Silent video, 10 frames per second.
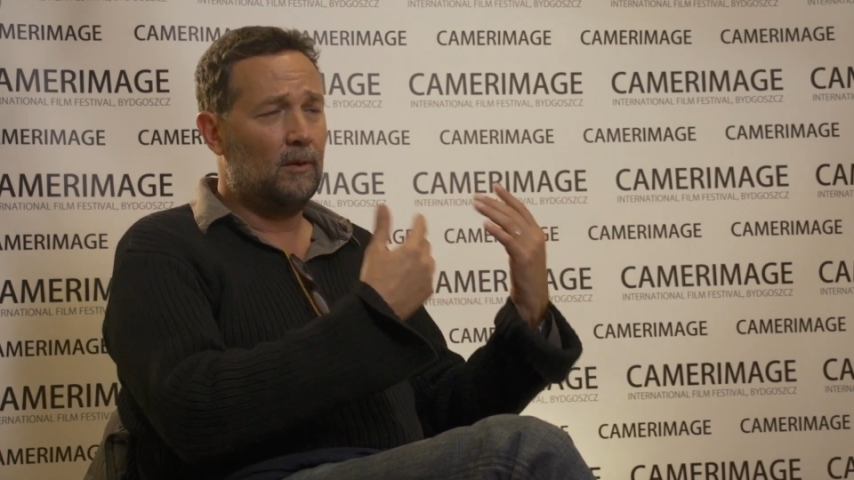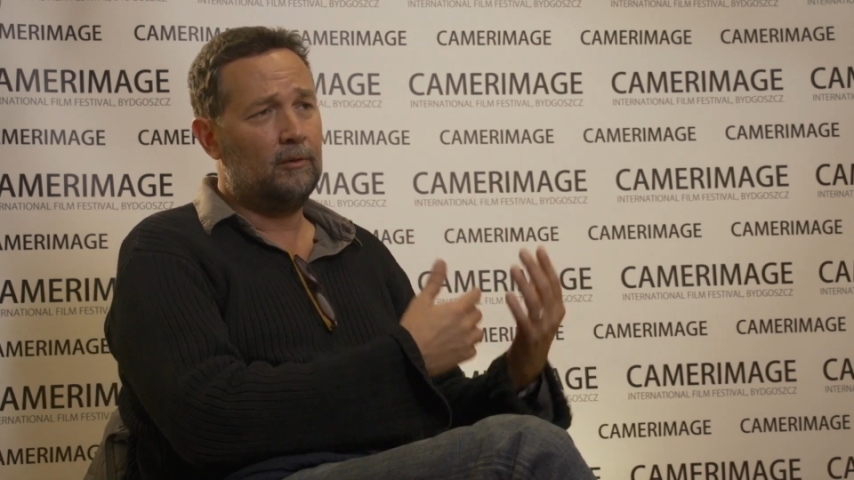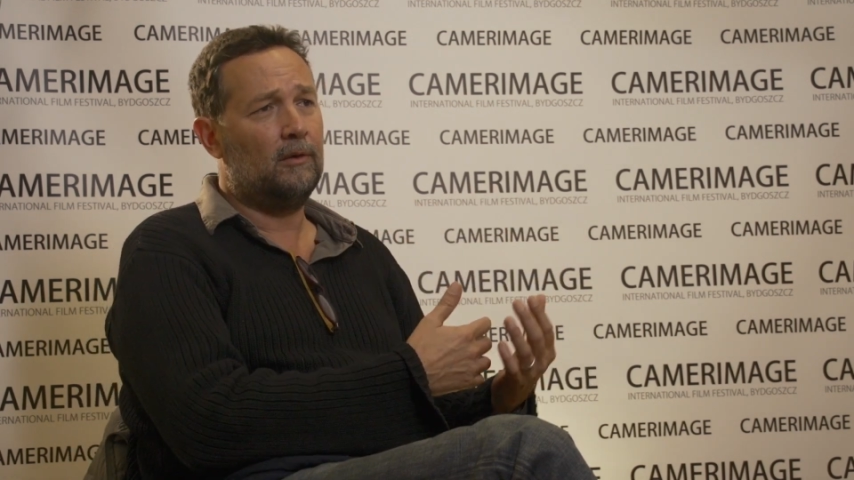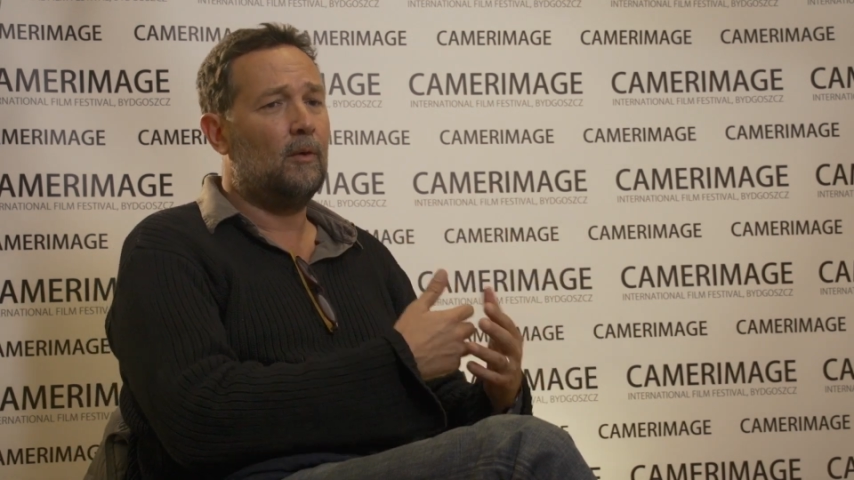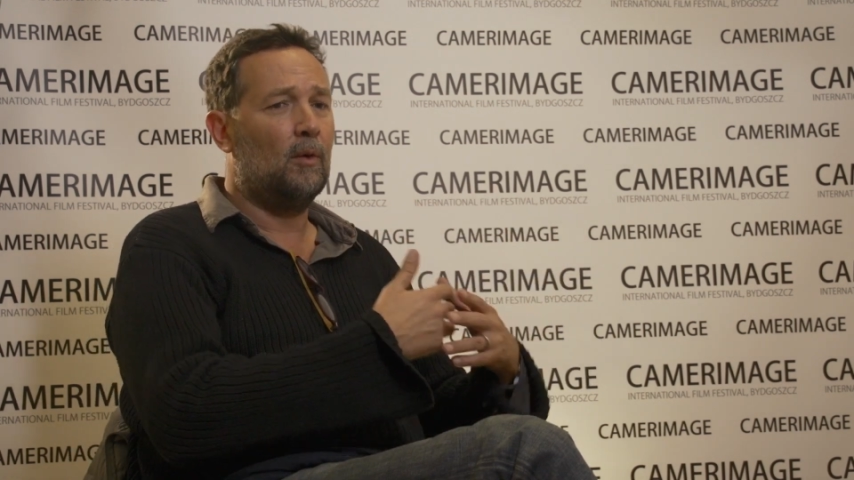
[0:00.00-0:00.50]

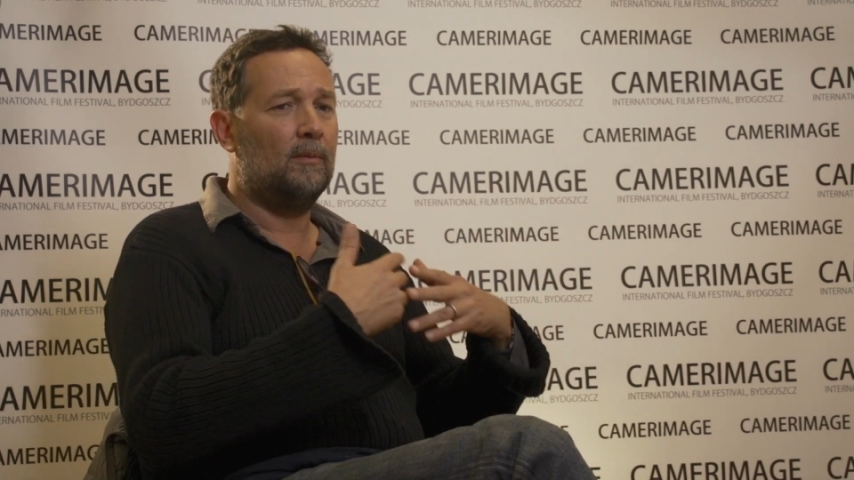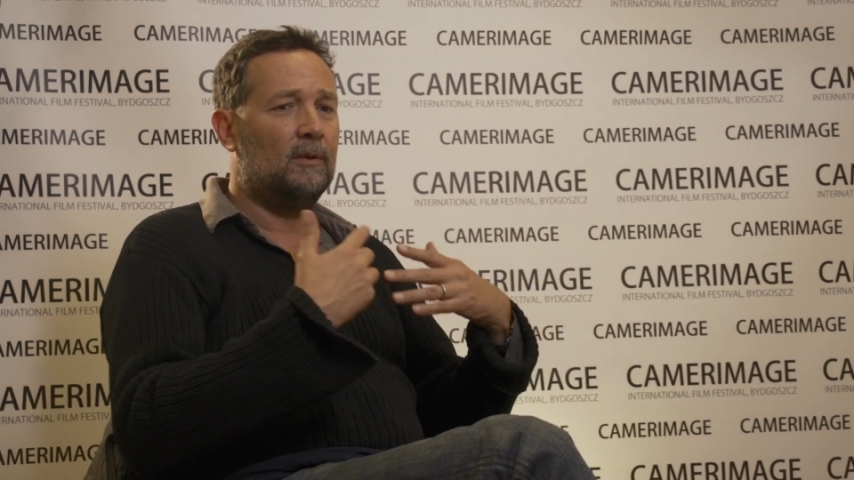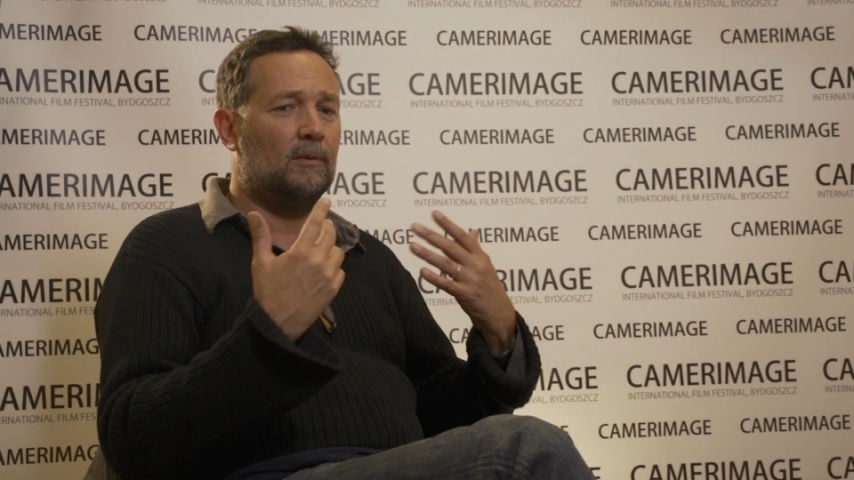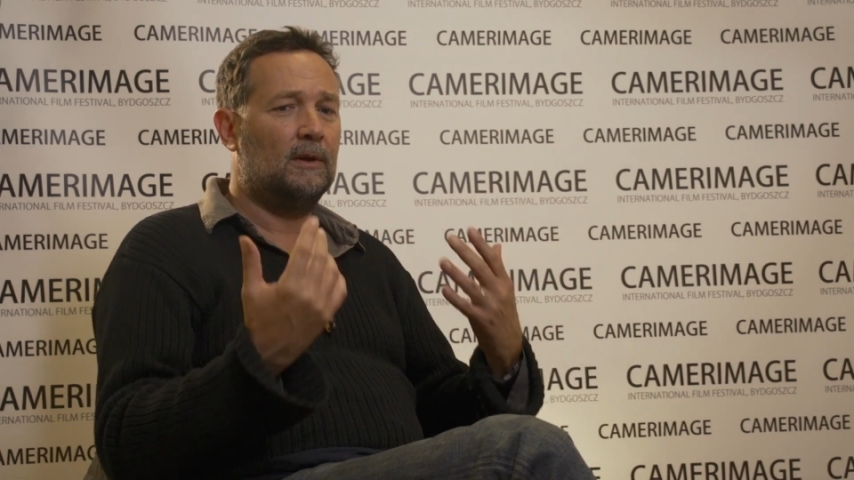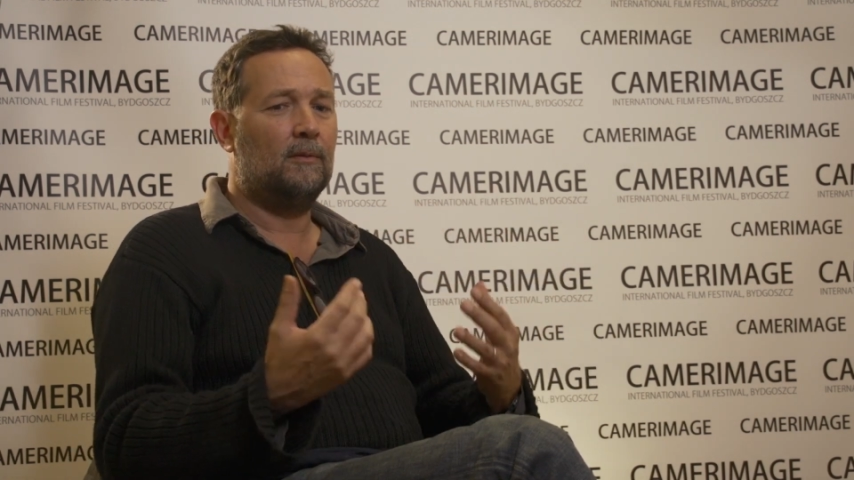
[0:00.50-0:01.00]
Roger
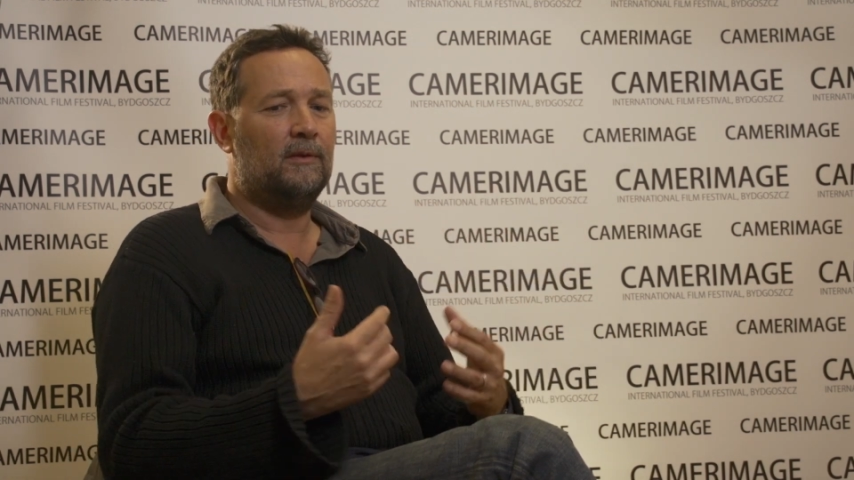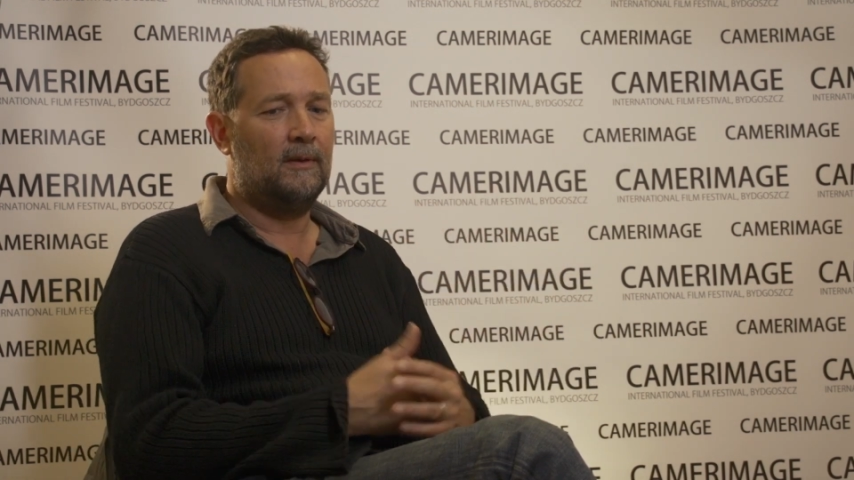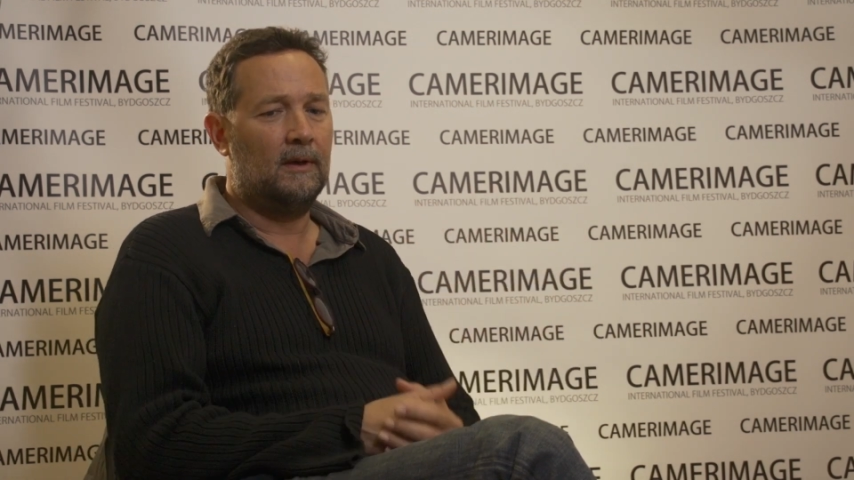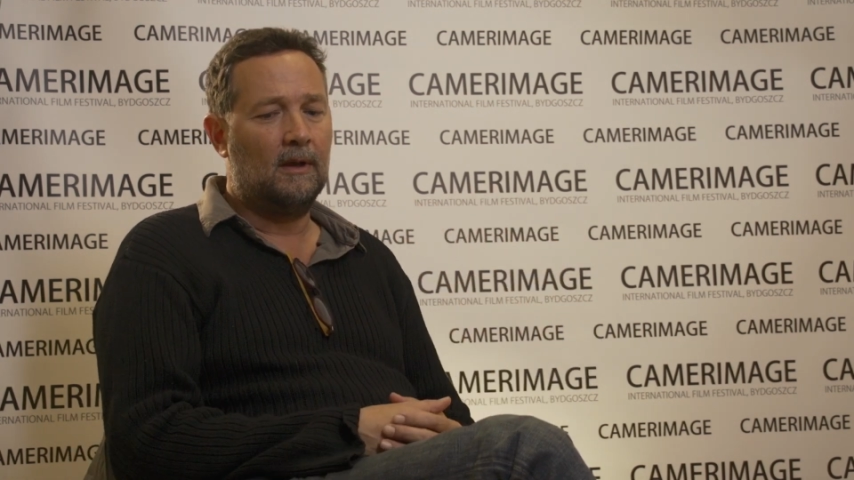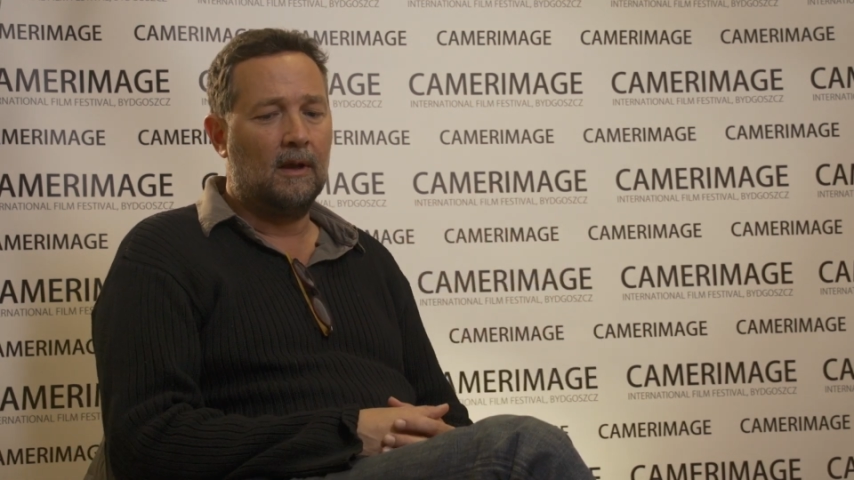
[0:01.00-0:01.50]
Corman when I was
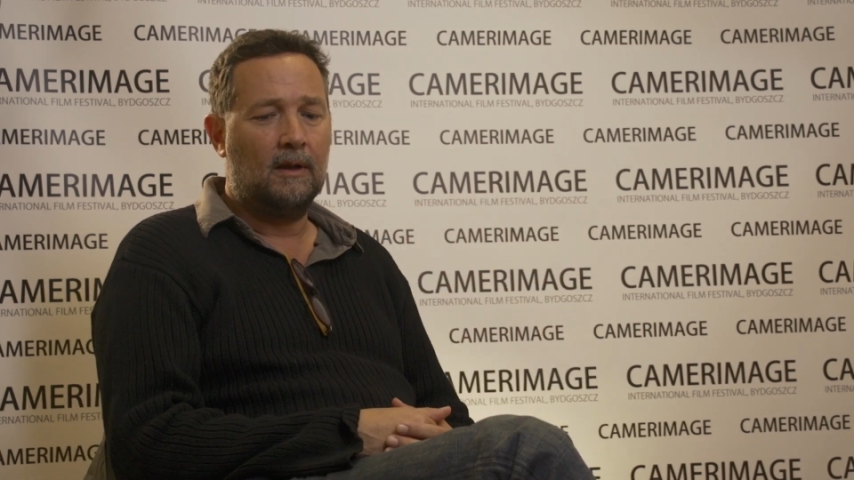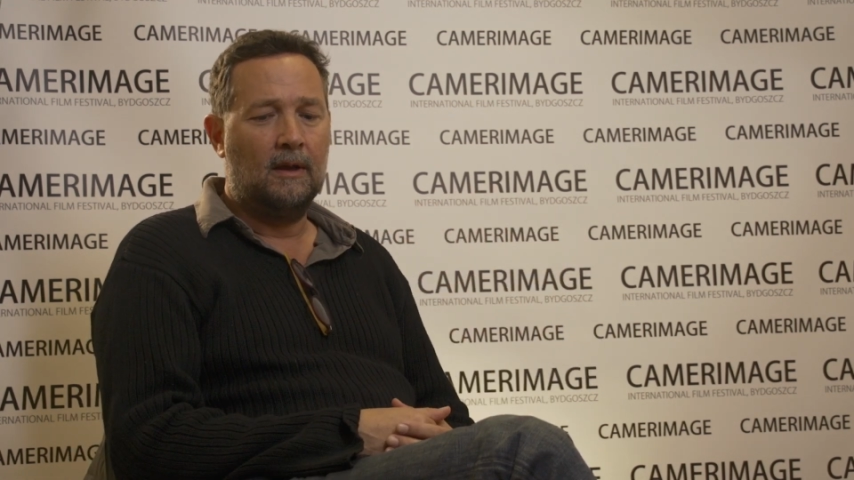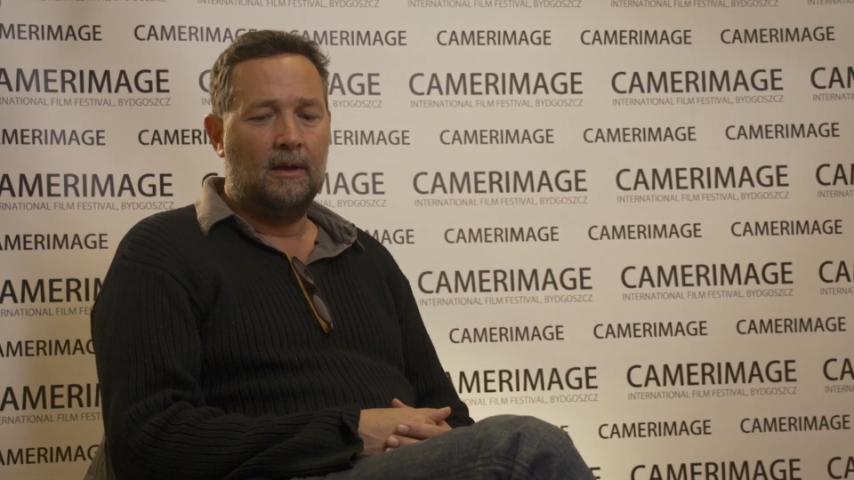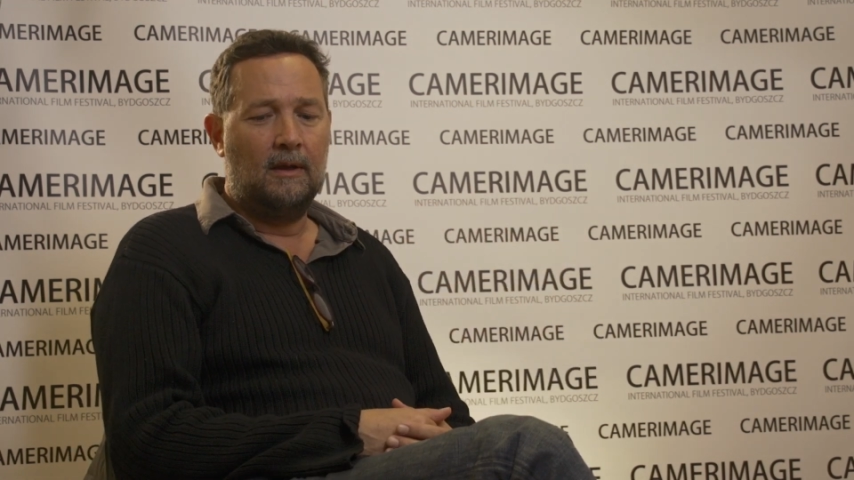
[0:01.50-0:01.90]
very young,